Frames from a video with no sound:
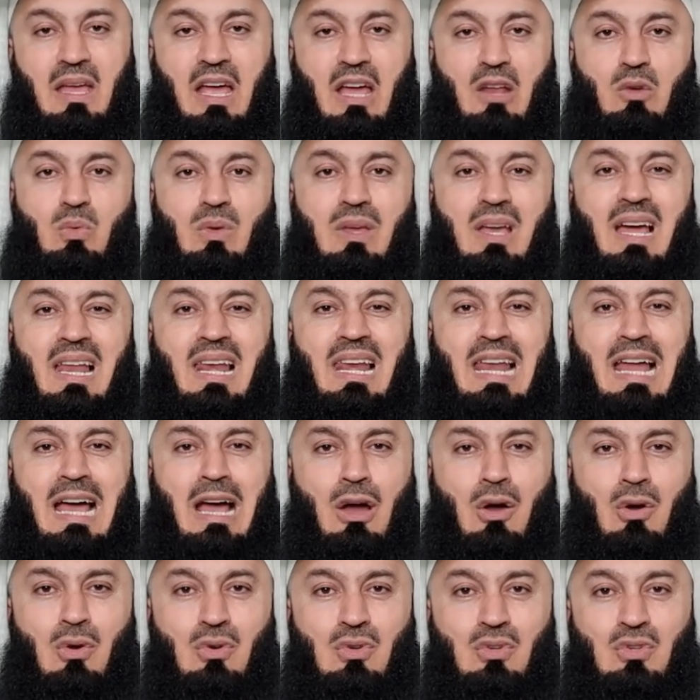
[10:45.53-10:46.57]
And we
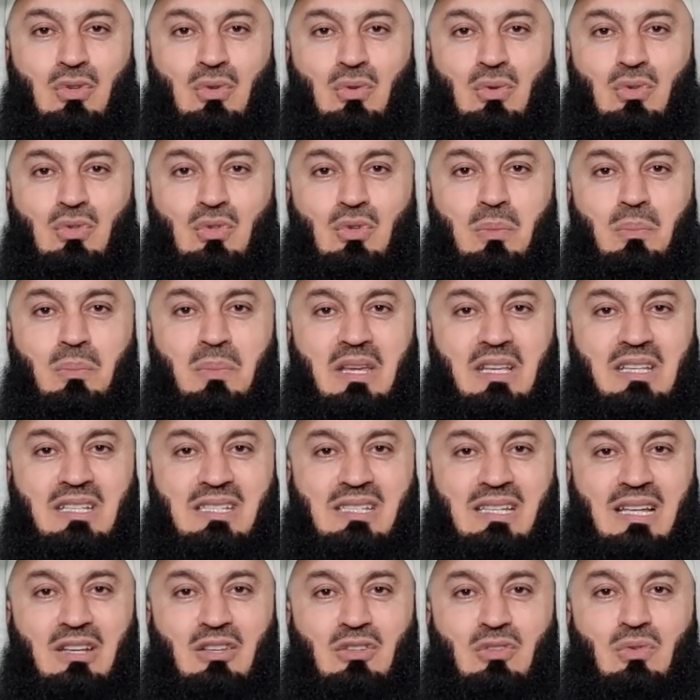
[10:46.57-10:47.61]
allowed you to
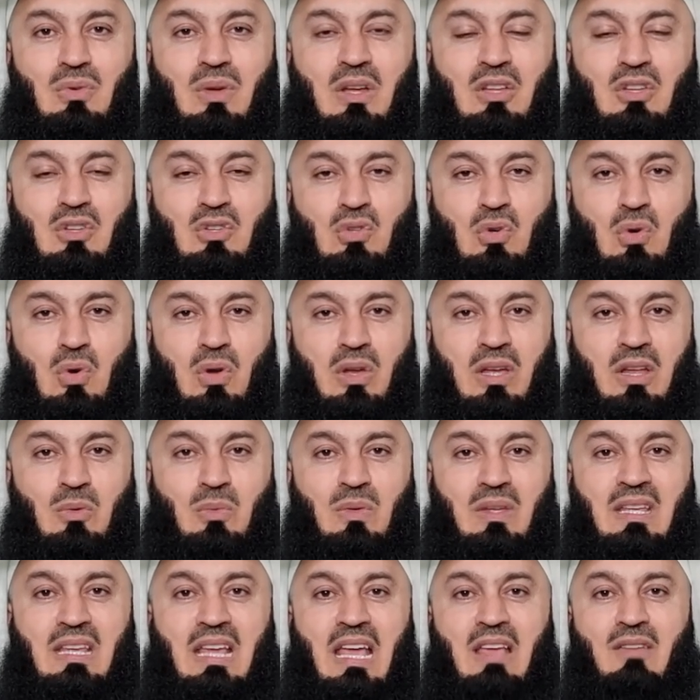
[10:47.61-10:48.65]
mix and to enjoy, and
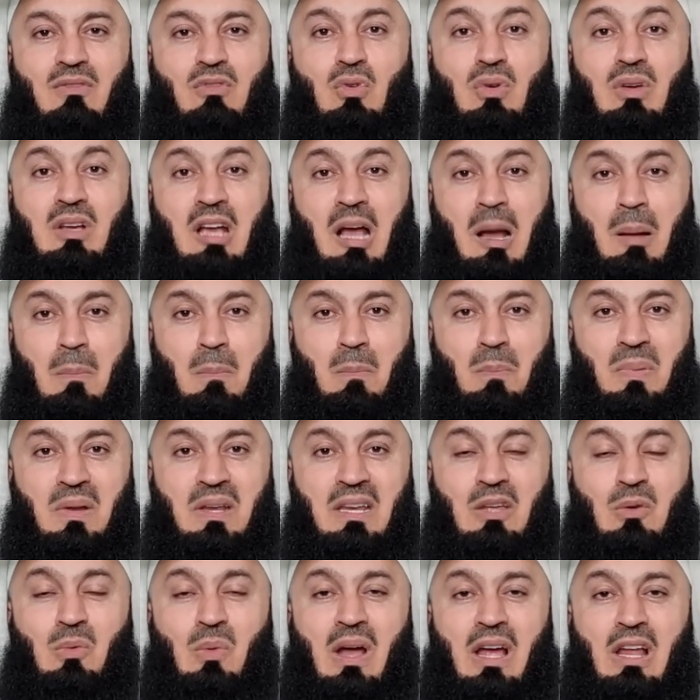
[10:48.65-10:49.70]
we gave you
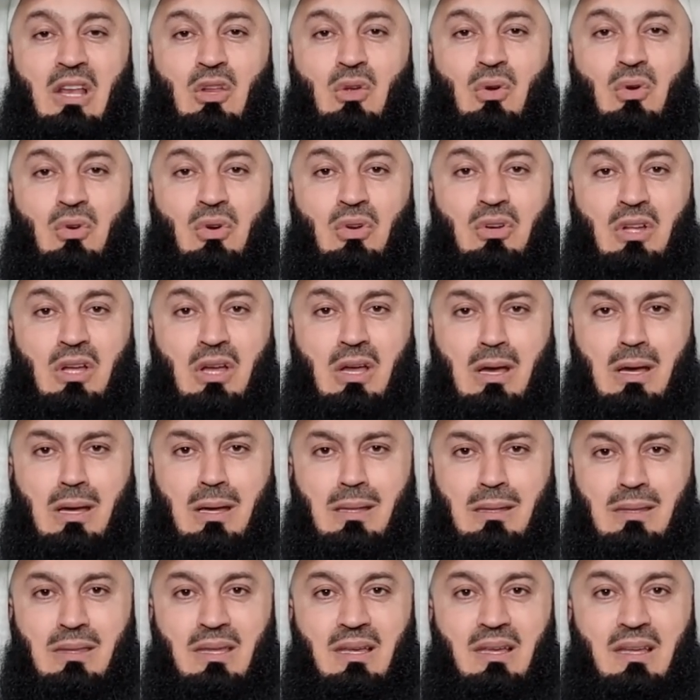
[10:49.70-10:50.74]
company while you're on
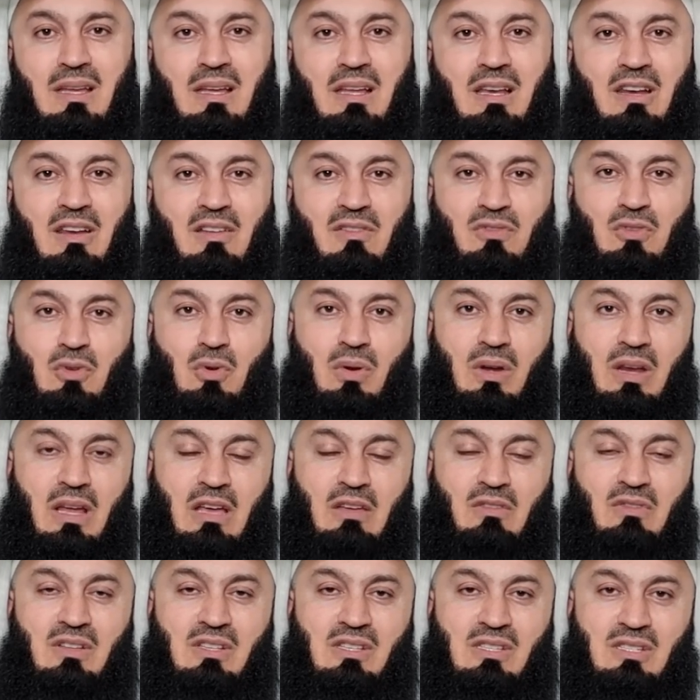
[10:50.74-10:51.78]
earth. Live your
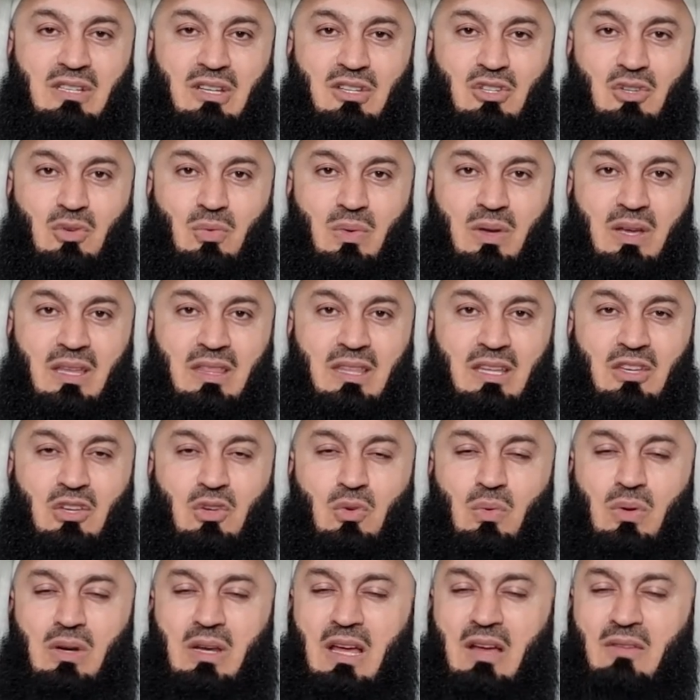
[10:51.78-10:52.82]
life in such a way
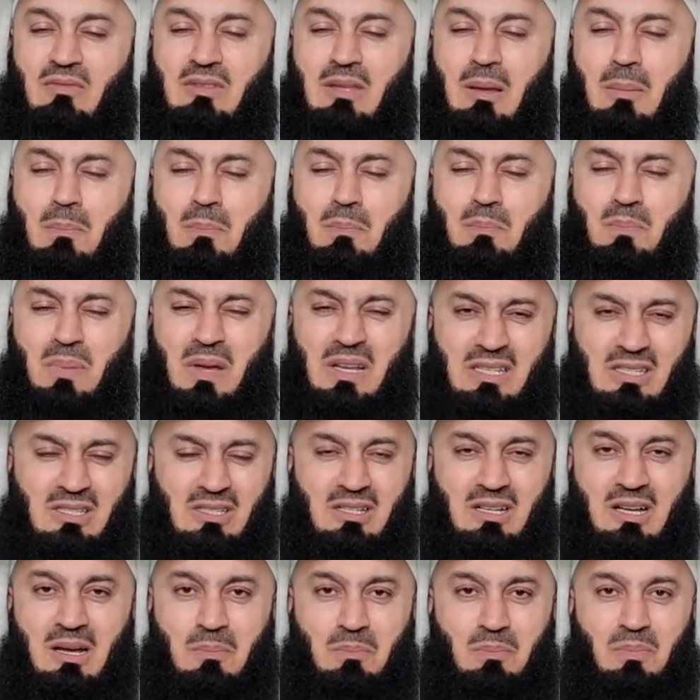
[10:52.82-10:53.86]
that you will have the
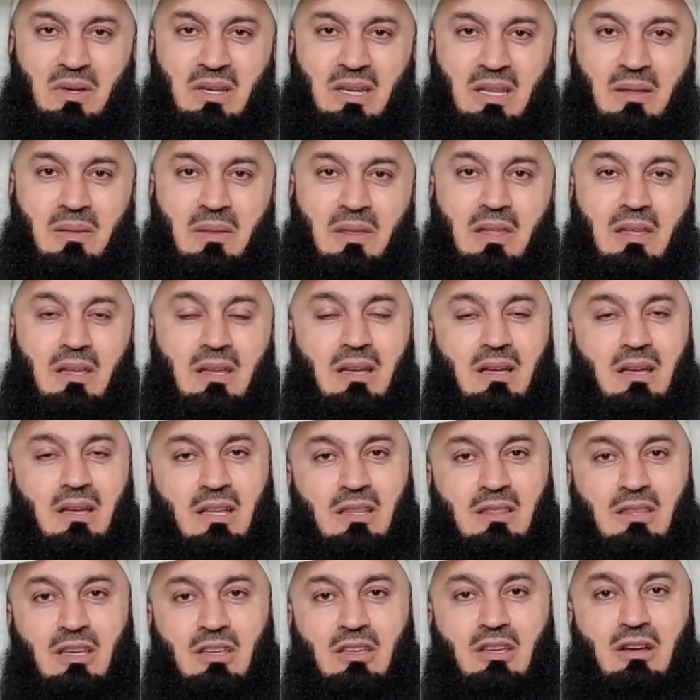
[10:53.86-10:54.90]
best company
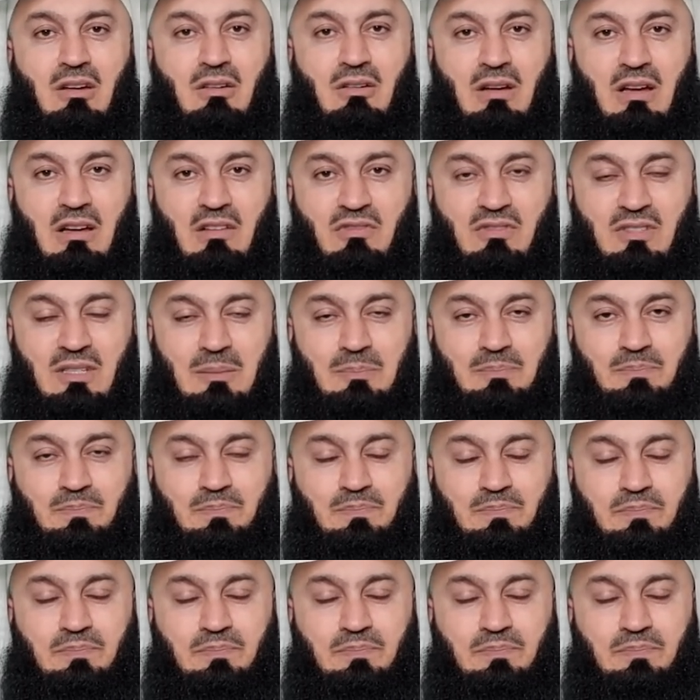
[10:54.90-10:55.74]
in the hereafter.